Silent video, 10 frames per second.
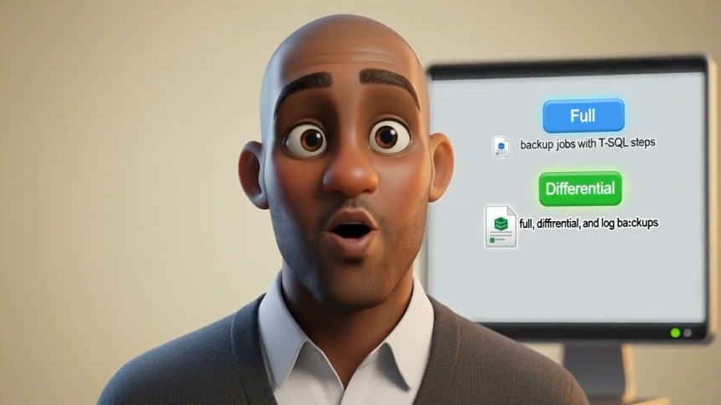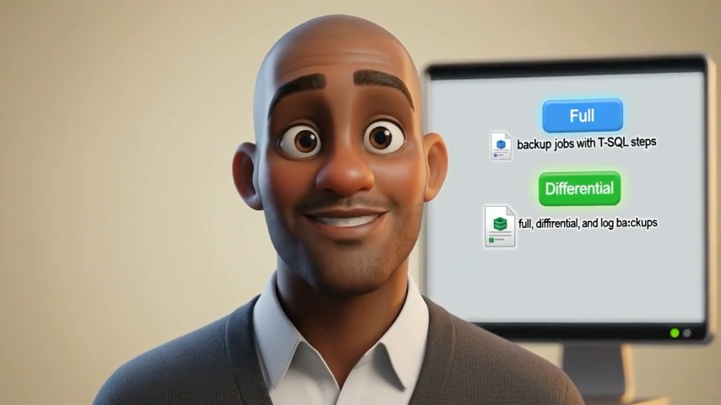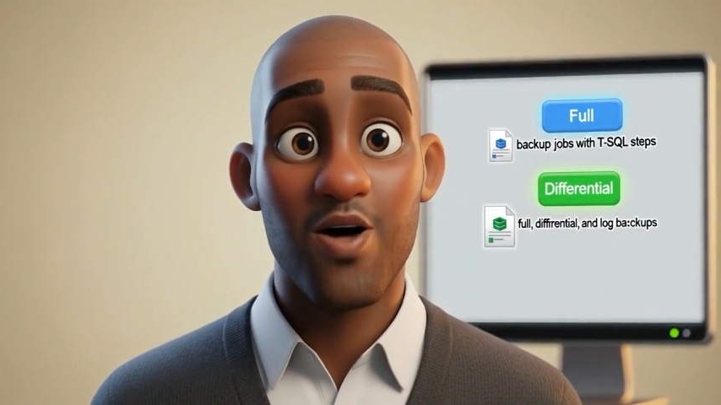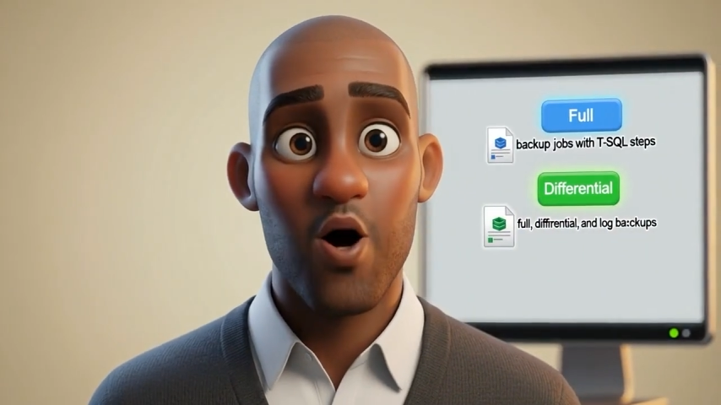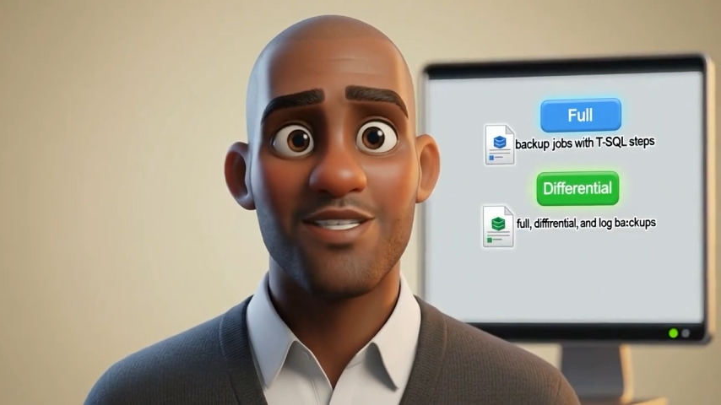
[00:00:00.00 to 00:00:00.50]

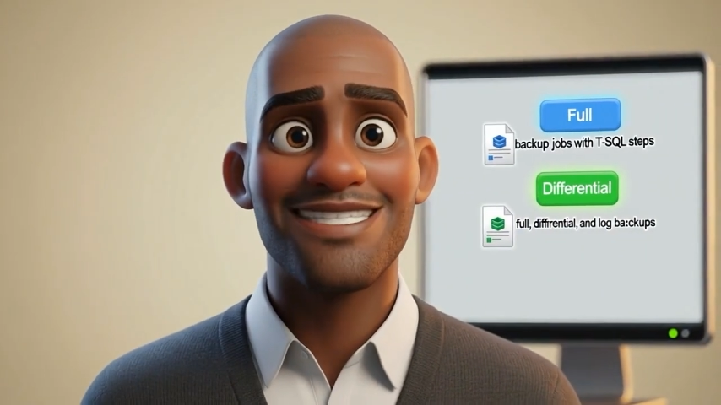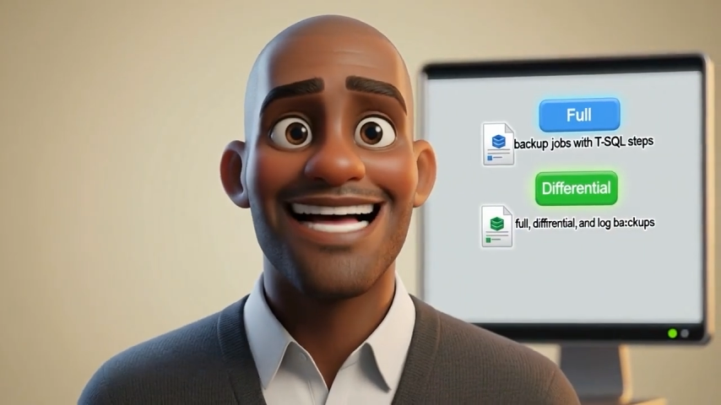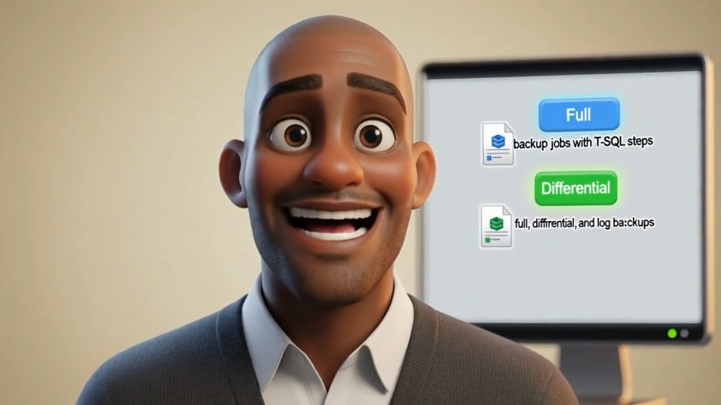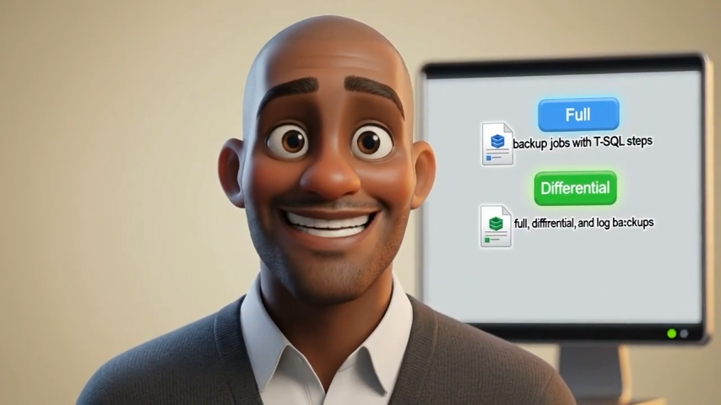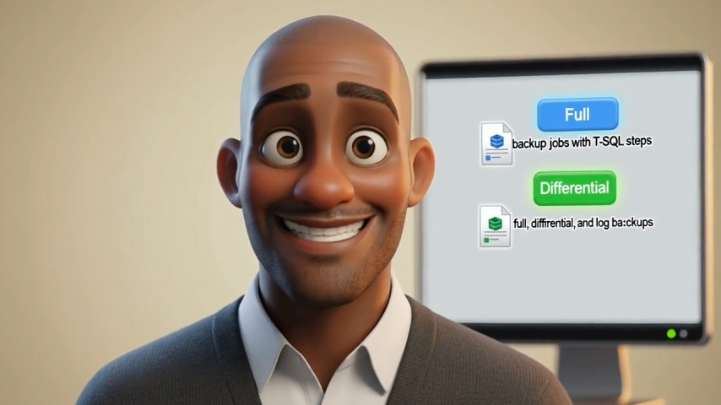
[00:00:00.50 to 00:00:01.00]
jobs with
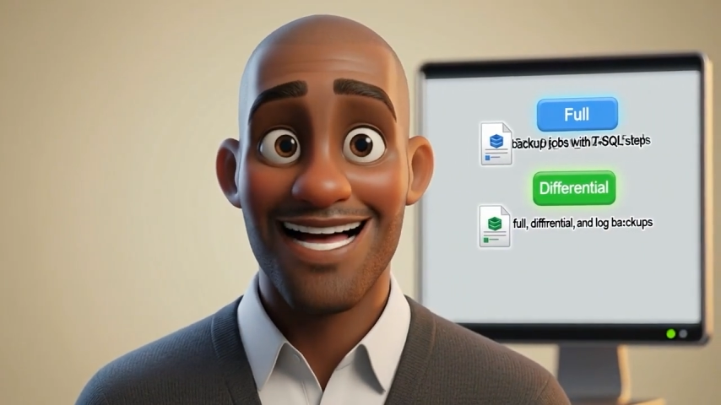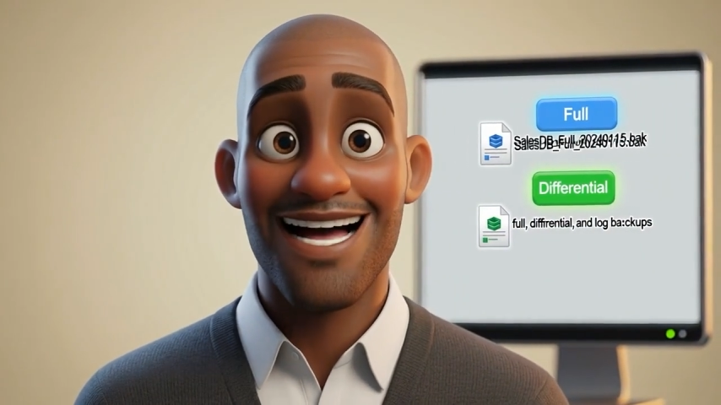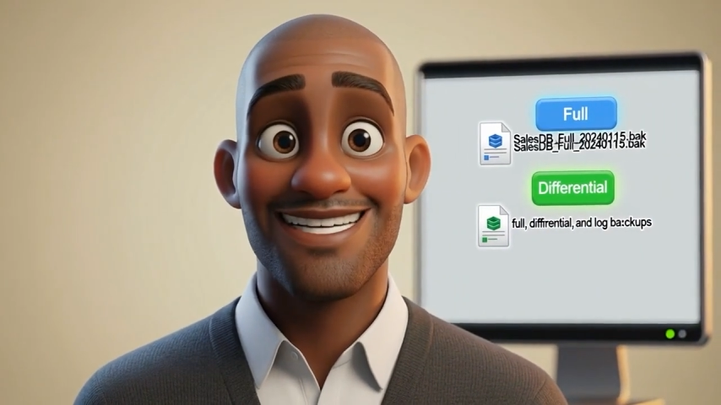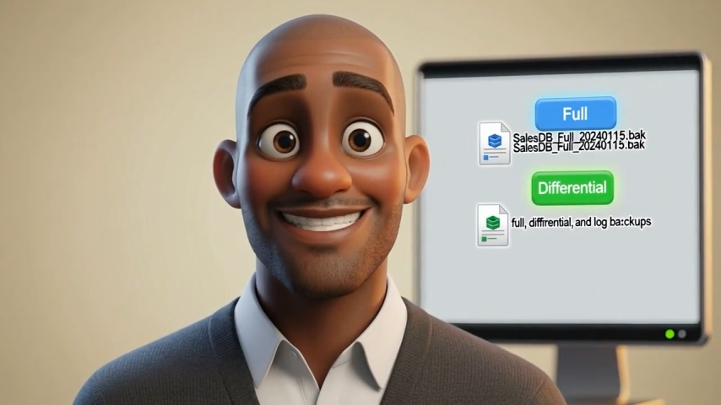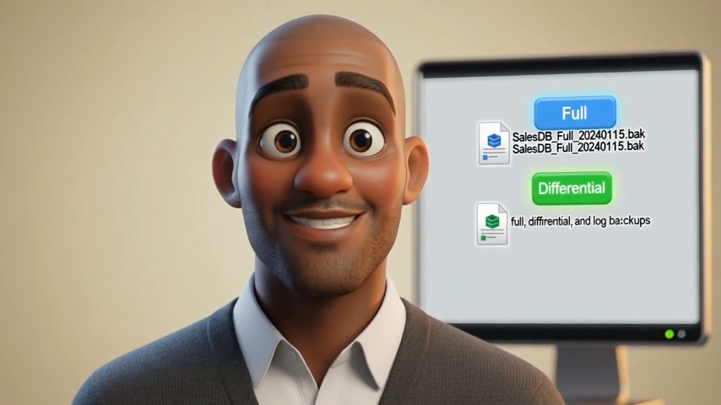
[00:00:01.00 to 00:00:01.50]

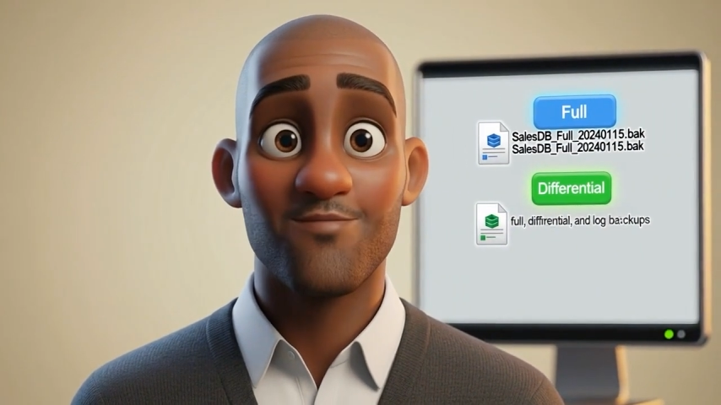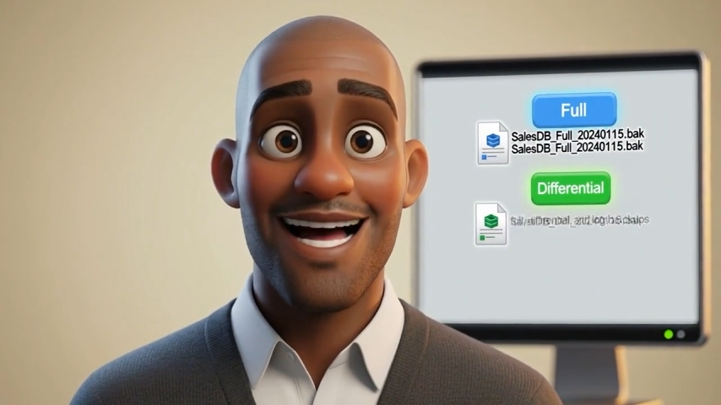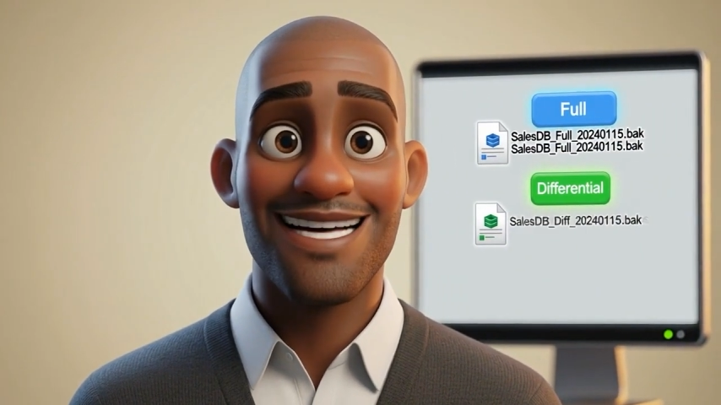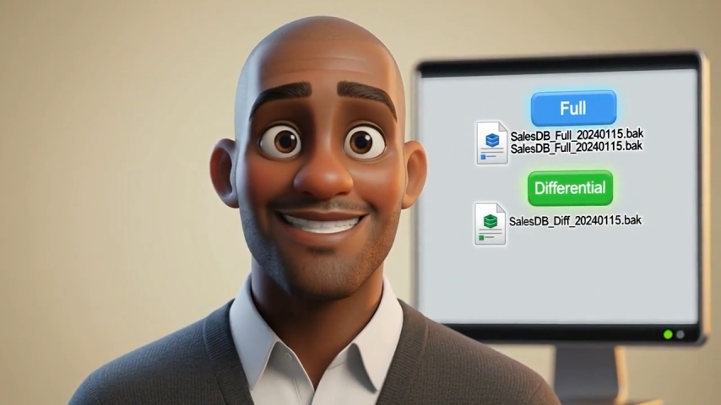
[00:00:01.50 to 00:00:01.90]
TS/SQL steps that